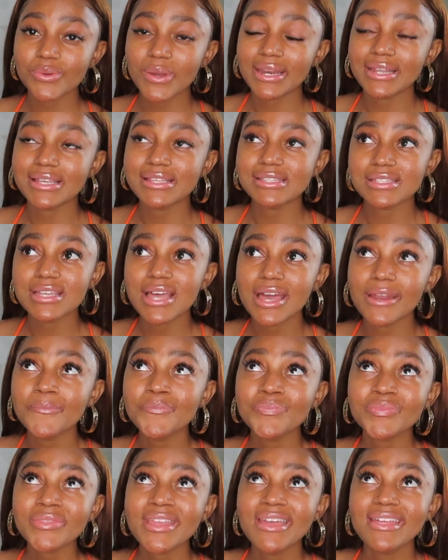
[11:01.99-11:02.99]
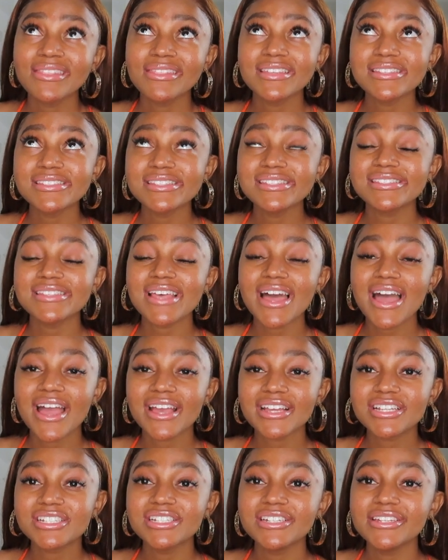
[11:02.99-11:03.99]
one is that this is
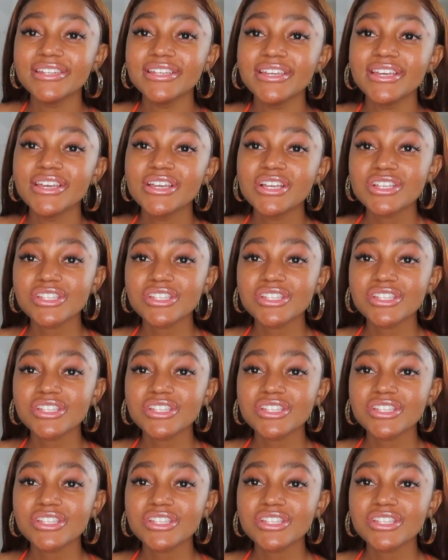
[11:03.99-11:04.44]
actually